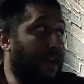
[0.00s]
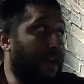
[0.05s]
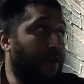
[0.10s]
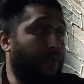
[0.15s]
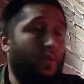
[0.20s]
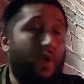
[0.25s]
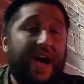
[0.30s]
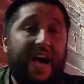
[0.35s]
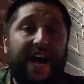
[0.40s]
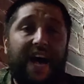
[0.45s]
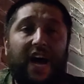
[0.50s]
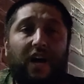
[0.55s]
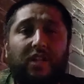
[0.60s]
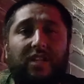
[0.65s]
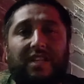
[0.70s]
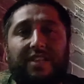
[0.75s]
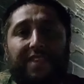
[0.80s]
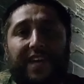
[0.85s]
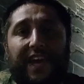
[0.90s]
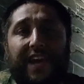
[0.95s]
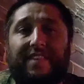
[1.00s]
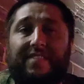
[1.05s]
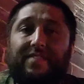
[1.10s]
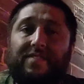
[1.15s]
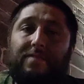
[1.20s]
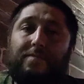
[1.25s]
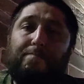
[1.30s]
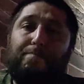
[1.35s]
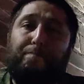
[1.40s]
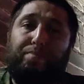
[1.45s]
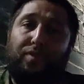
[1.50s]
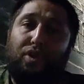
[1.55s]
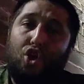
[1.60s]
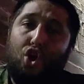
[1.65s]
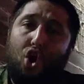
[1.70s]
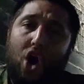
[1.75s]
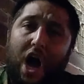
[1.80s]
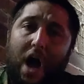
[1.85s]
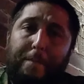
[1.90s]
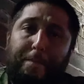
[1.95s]
Well, they
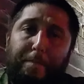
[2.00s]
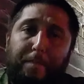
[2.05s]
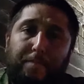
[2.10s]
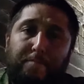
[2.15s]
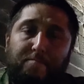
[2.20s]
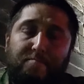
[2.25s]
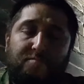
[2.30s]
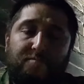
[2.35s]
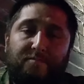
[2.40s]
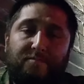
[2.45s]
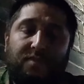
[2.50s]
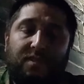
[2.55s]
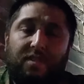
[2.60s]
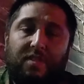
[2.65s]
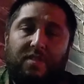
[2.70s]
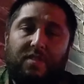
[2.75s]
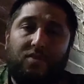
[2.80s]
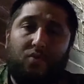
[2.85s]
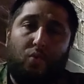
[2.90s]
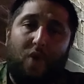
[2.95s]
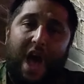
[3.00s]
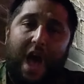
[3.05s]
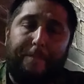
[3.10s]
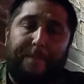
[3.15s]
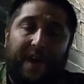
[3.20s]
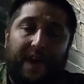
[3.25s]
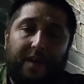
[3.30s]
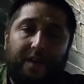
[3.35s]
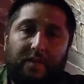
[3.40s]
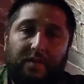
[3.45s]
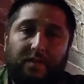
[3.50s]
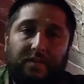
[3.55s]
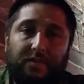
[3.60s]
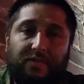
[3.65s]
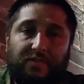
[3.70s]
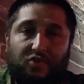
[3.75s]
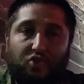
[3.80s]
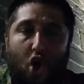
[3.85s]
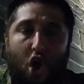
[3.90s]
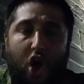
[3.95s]
blew up the weapon
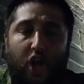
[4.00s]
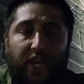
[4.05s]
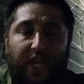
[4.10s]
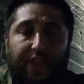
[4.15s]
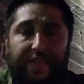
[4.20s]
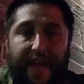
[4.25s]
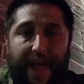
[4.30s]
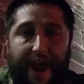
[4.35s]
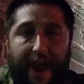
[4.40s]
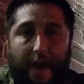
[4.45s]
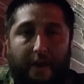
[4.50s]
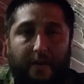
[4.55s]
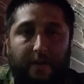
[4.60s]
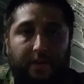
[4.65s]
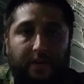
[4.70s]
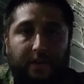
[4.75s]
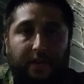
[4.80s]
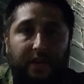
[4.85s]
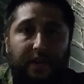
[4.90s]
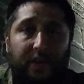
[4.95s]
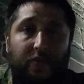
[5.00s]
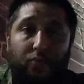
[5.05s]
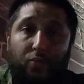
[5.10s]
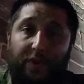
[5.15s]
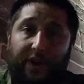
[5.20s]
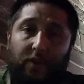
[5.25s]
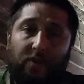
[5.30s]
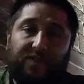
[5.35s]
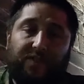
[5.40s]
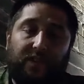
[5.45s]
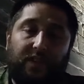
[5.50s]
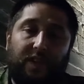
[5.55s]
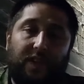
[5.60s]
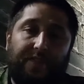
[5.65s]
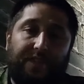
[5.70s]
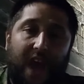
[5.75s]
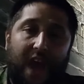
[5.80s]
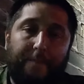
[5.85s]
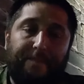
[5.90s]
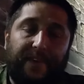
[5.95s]
stolen there when it was
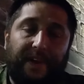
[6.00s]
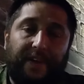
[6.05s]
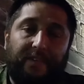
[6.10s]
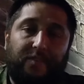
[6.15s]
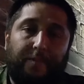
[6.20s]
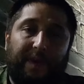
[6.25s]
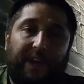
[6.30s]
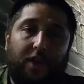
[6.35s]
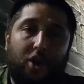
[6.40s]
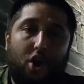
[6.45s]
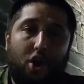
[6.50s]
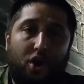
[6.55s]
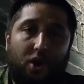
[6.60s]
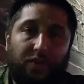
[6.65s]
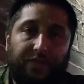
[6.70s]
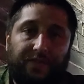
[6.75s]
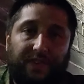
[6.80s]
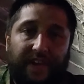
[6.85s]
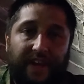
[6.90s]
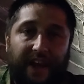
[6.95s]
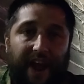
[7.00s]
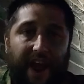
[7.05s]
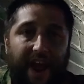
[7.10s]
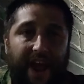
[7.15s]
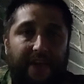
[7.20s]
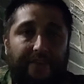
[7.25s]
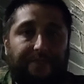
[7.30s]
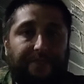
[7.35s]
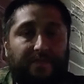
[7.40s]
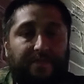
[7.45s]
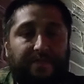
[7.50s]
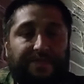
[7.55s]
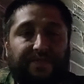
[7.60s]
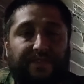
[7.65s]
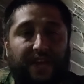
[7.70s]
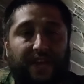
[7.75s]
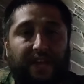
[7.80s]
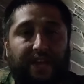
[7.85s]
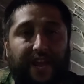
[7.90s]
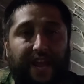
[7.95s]
attempting to be used, as the
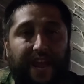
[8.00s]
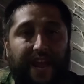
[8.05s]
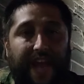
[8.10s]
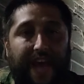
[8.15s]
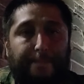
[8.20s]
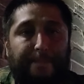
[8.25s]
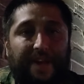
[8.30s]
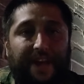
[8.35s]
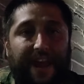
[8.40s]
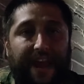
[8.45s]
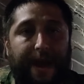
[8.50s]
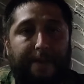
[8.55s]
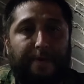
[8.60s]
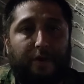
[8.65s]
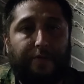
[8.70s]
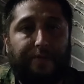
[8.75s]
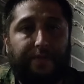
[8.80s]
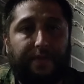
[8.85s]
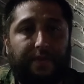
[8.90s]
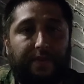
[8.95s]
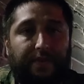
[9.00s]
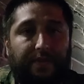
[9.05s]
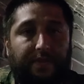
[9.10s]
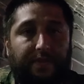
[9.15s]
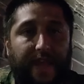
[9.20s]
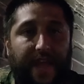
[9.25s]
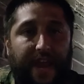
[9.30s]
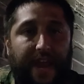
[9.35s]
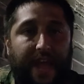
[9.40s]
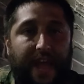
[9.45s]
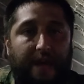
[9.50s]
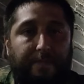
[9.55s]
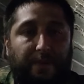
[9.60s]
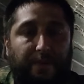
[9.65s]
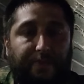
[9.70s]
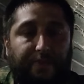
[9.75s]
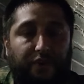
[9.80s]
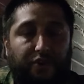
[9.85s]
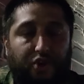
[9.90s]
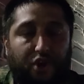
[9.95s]
facility had been able
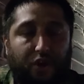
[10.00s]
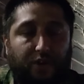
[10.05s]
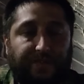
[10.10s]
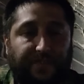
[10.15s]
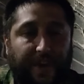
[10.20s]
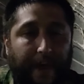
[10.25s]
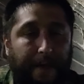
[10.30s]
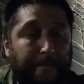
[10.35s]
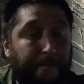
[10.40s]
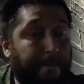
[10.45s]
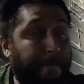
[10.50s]
to use it.